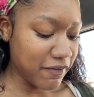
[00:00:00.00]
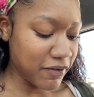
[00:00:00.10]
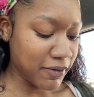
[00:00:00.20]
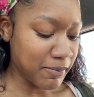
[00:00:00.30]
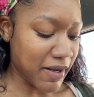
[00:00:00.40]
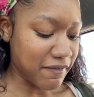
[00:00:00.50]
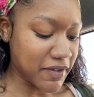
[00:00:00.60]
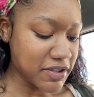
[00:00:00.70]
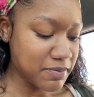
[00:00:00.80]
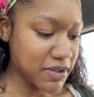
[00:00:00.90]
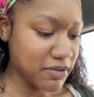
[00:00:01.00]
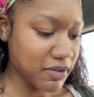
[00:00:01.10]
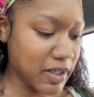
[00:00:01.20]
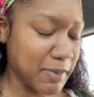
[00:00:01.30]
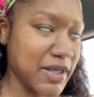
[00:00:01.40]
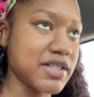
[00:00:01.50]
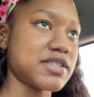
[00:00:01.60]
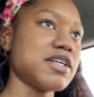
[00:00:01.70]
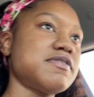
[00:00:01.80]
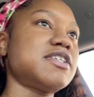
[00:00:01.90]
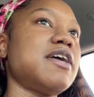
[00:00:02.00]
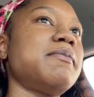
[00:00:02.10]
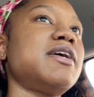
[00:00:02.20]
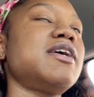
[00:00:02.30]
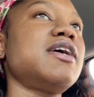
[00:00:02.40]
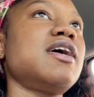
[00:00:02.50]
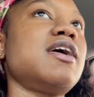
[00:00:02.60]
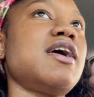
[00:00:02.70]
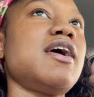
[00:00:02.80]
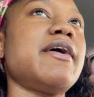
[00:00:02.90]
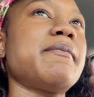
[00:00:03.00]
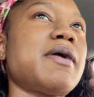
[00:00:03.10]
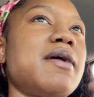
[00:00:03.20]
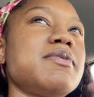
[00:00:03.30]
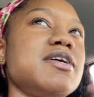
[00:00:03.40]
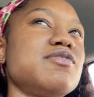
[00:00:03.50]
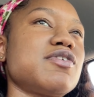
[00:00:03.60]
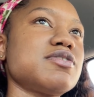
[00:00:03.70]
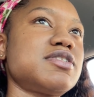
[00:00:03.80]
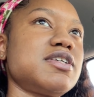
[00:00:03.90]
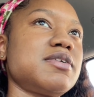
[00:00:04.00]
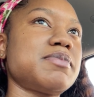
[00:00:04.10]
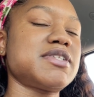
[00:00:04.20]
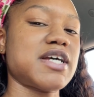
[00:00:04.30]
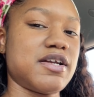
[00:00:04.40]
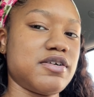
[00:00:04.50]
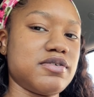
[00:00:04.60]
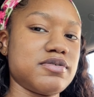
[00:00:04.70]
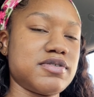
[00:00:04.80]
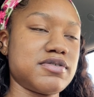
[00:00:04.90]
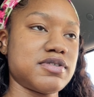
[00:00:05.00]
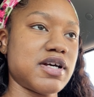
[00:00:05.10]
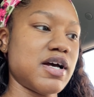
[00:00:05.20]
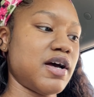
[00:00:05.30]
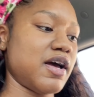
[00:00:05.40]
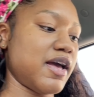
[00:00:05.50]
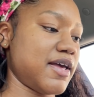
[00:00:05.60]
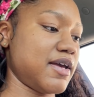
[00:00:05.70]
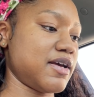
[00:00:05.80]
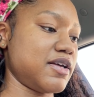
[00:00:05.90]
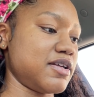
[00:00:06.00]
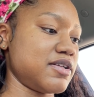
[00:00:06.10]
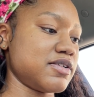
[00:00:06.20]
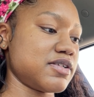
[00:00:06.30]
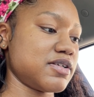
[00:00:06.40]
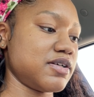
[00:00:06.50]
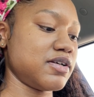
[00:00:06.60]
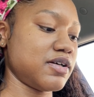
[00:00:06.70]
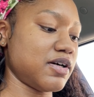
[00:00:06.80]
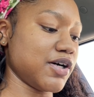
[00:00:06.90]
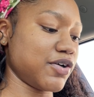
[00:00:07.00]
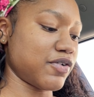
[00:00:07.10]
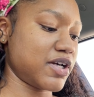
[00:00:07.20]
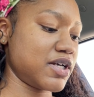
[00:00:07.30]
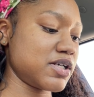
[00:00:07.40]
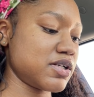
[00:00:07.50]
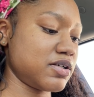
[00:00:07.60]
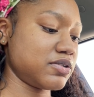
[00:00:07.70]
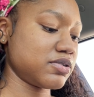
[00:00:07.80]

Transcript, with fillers: For my first meal, I'm gonna make stuffed salmon and probably roasted potatoes and a green.